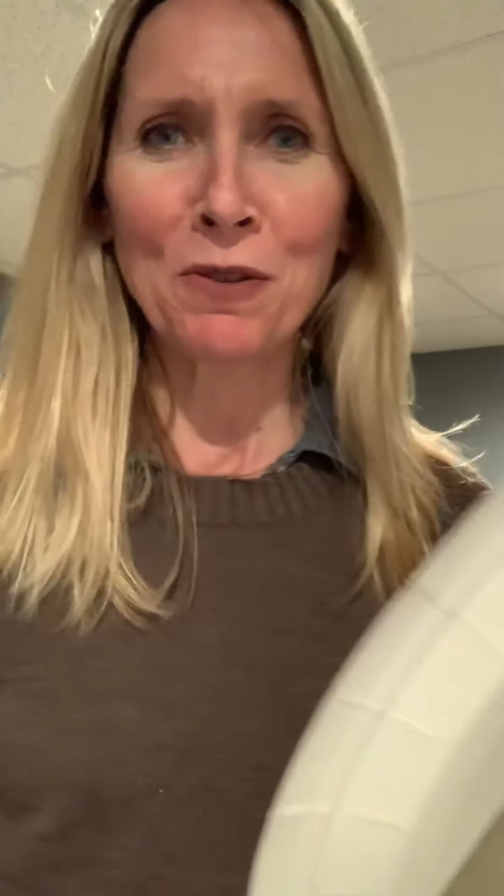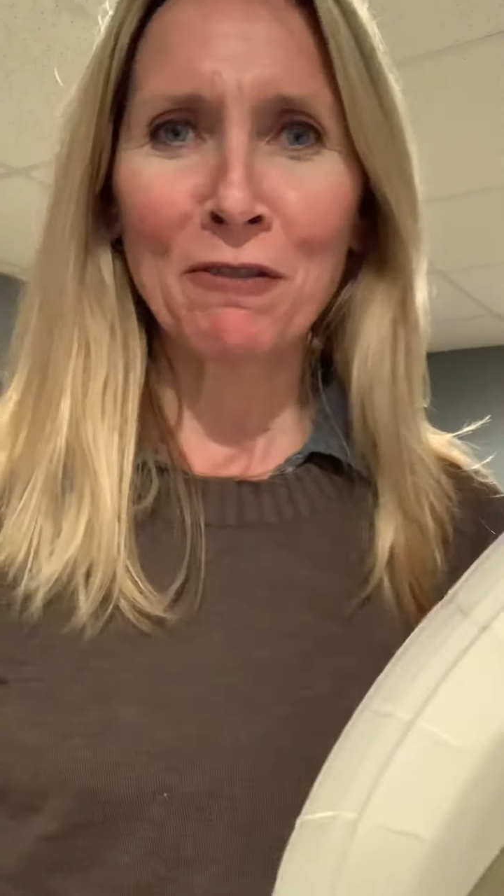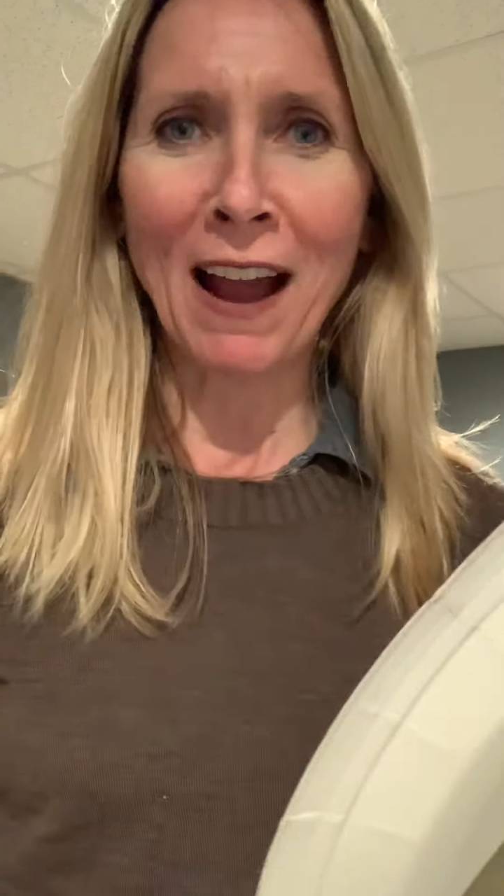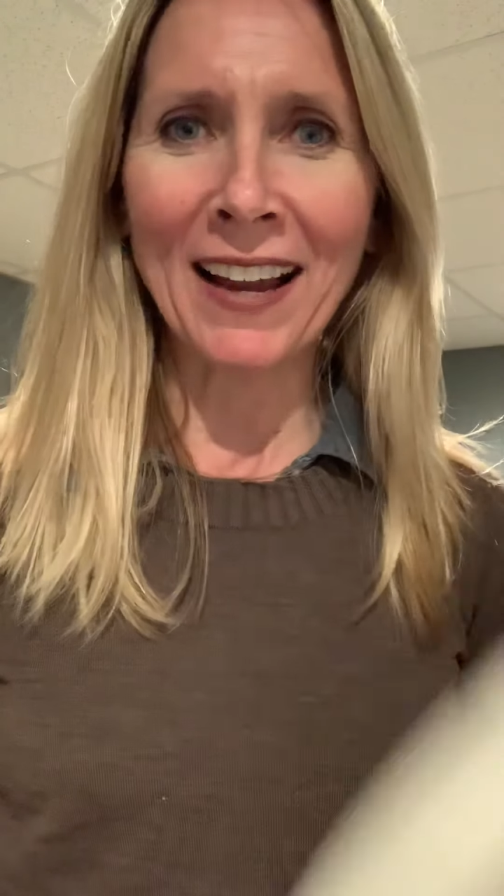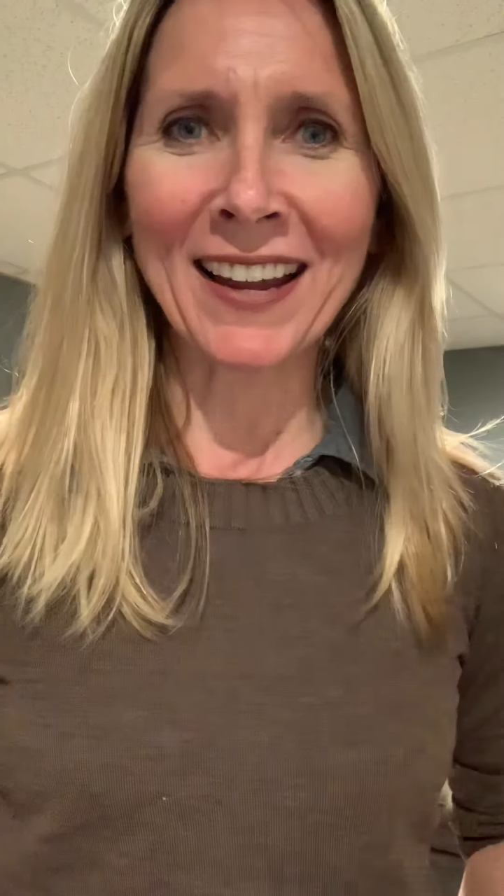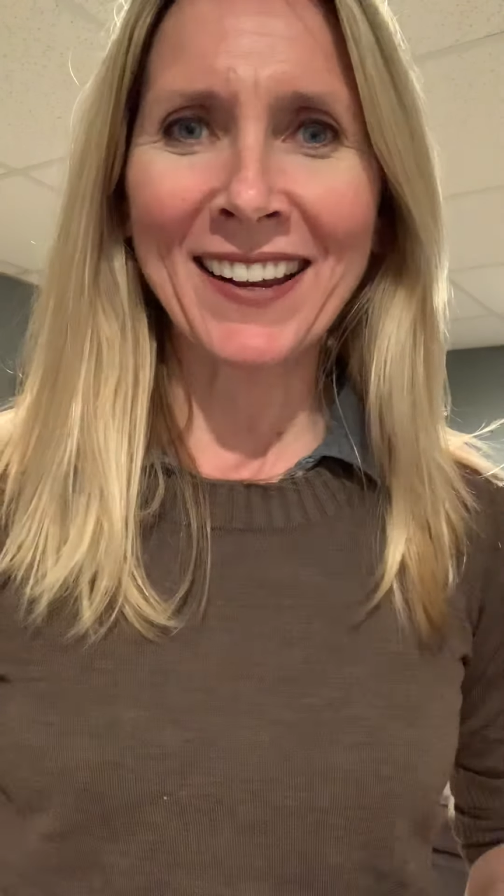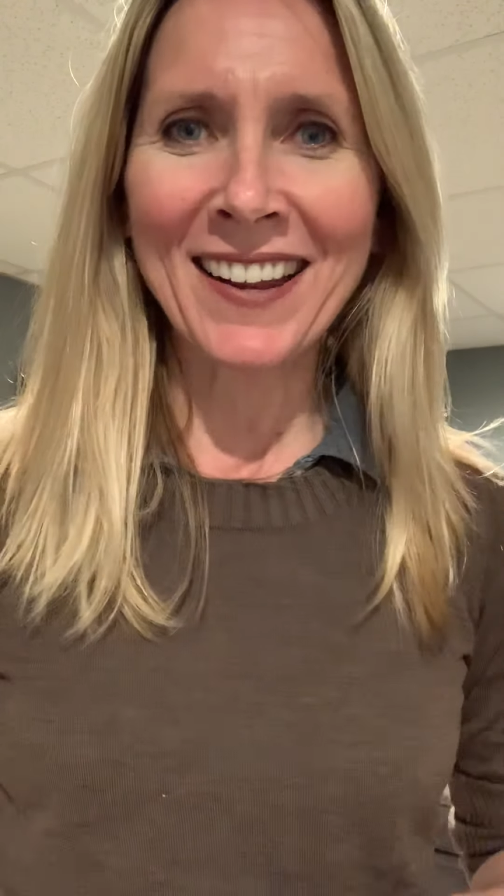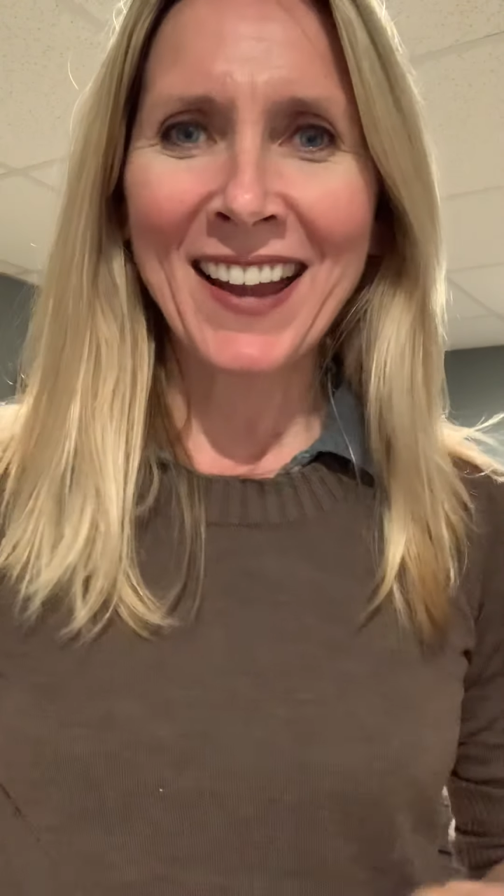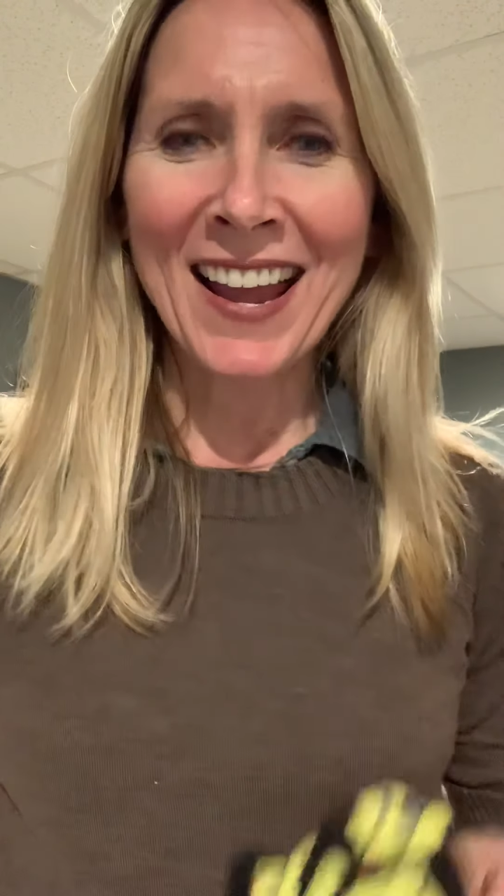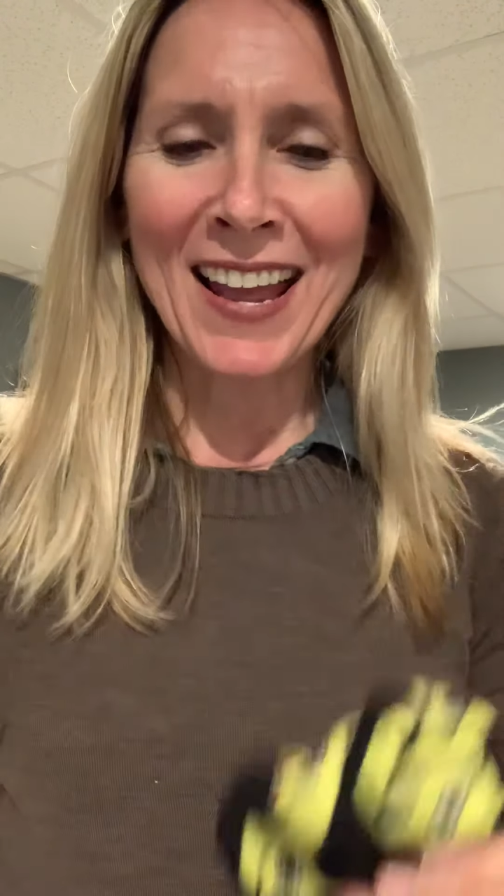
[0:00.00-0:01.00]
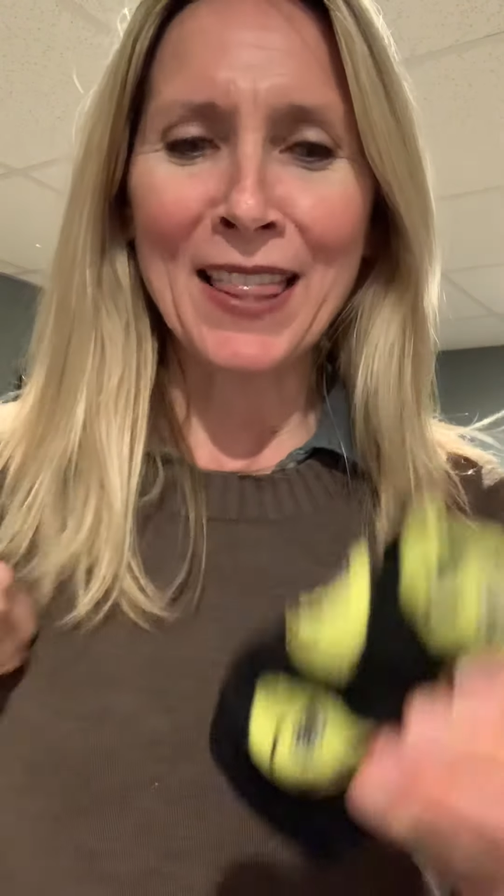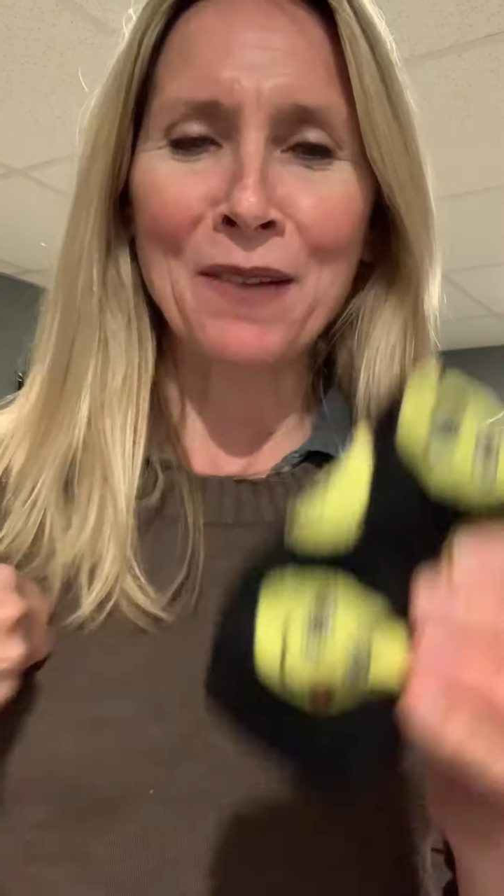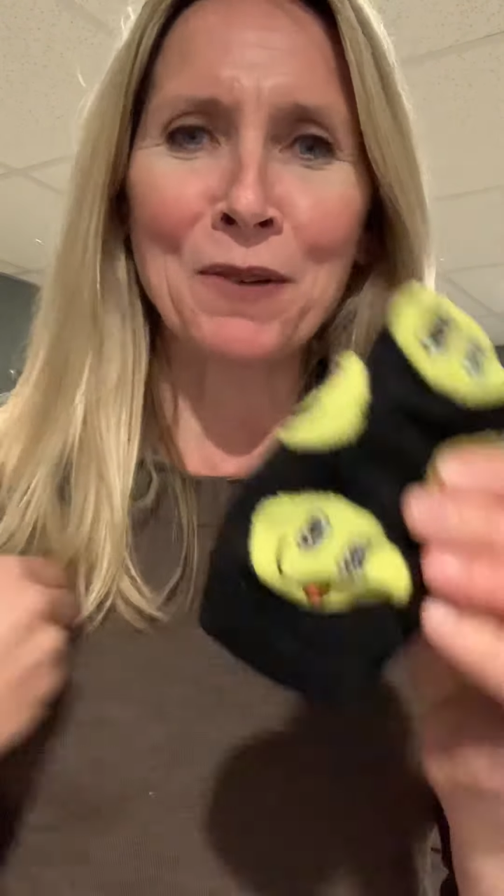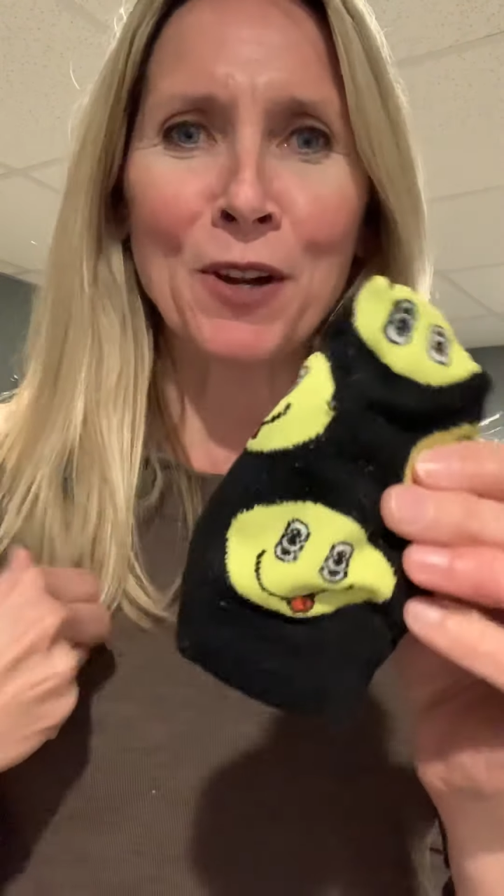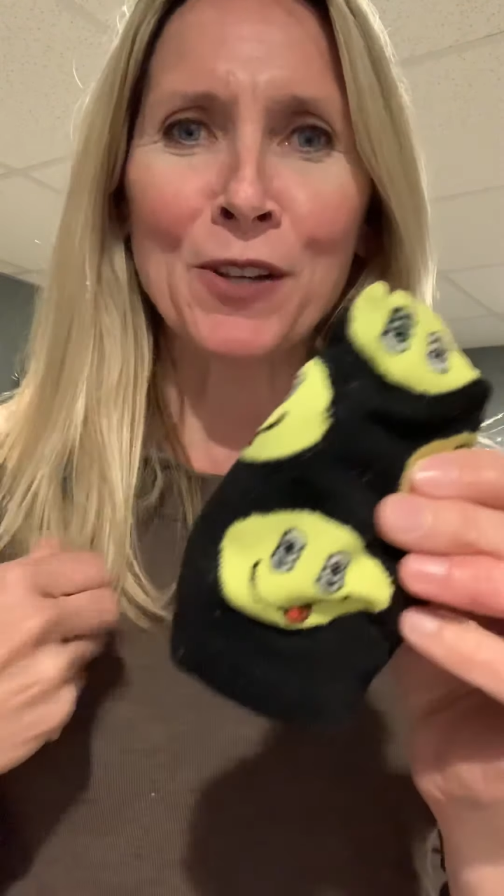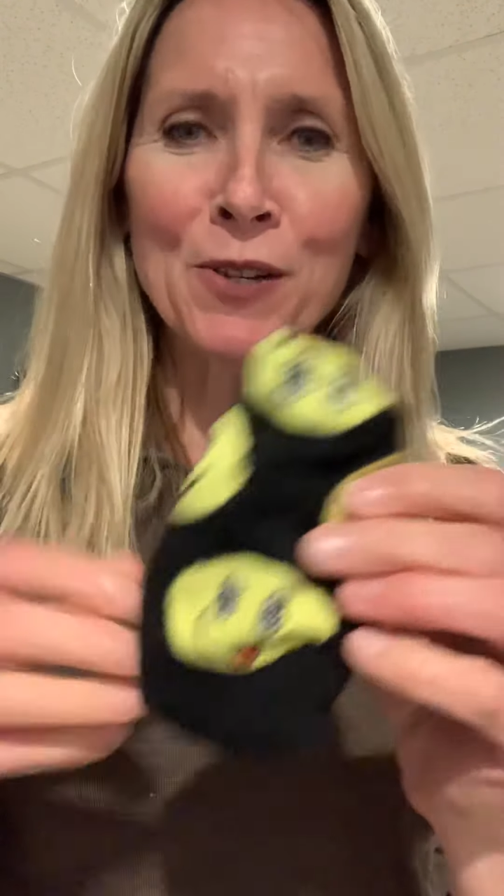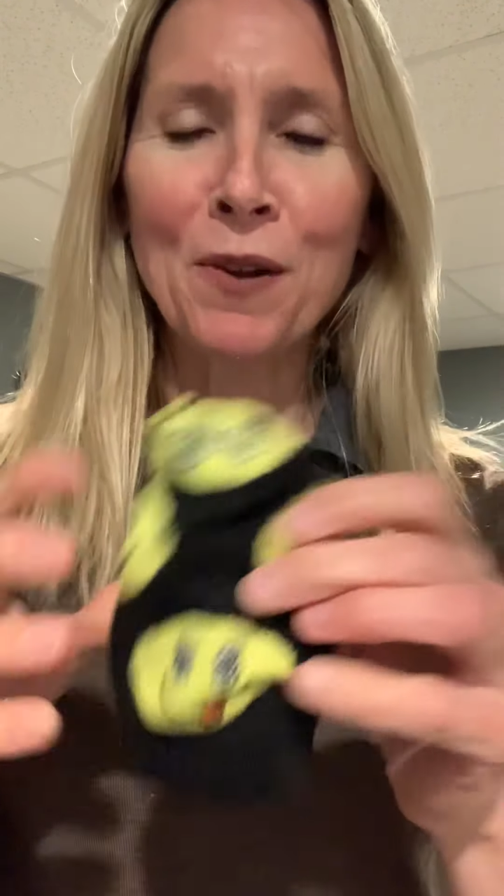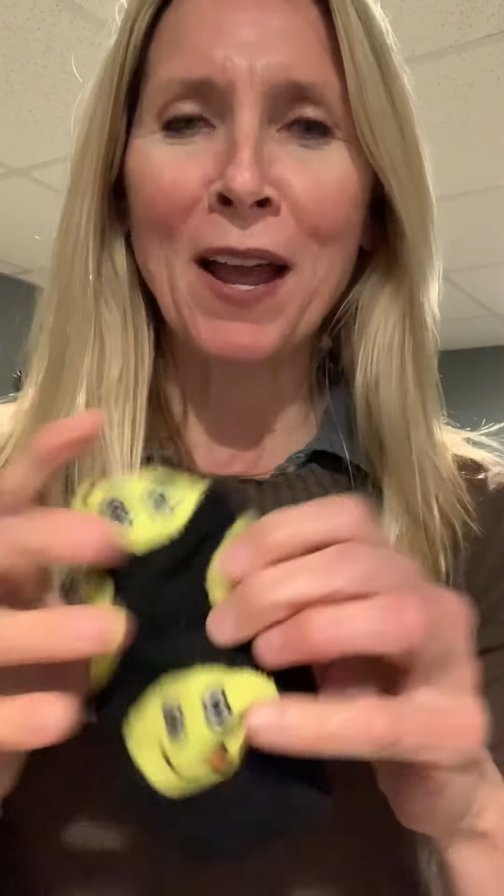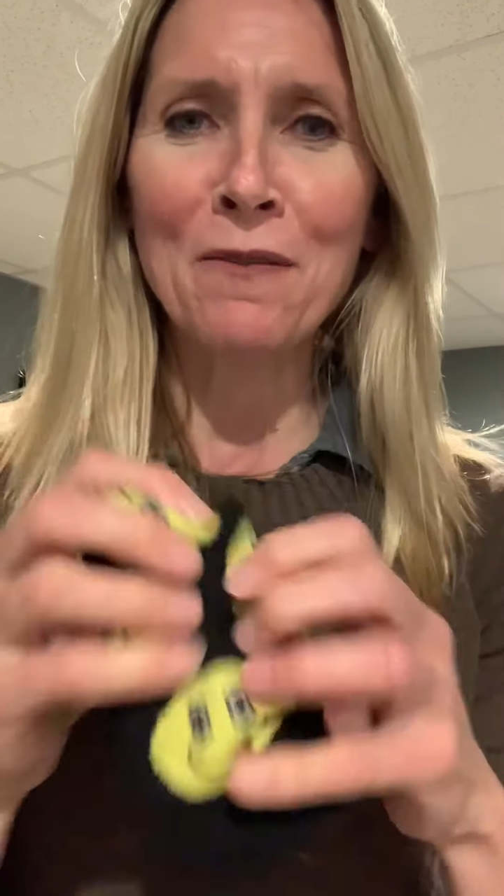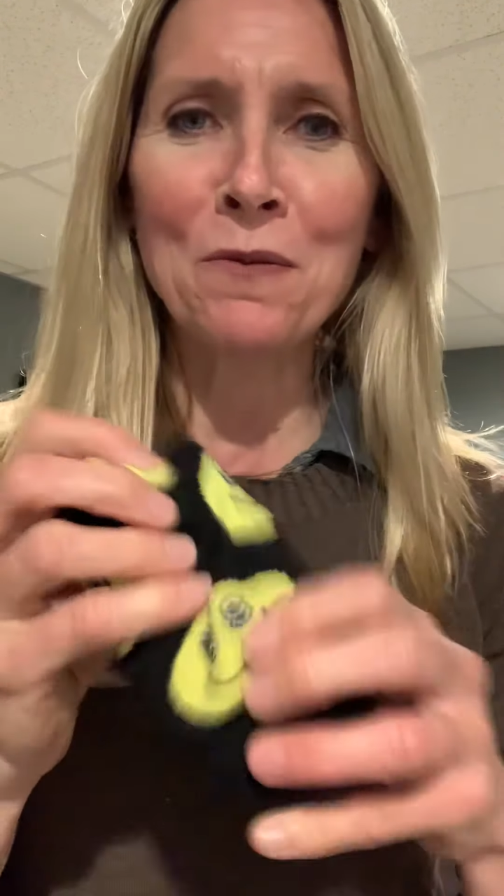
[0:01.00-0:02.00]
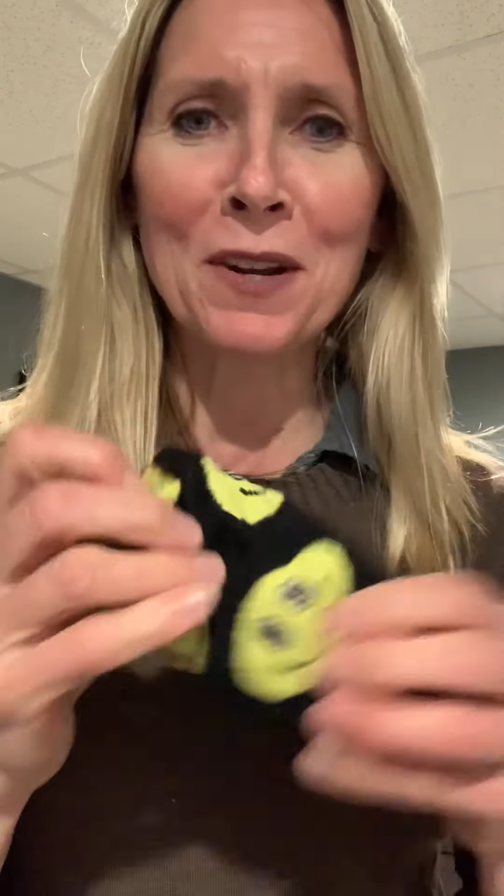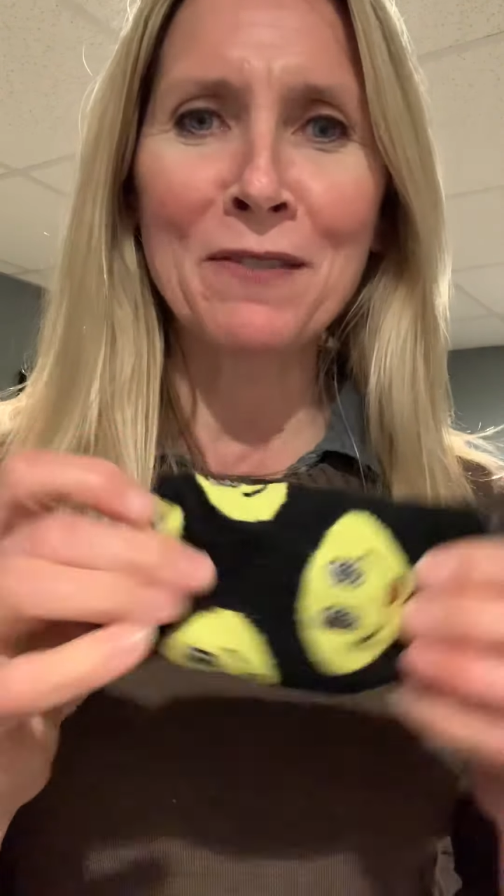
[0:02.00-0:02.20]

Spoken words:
a racket. And then we also have one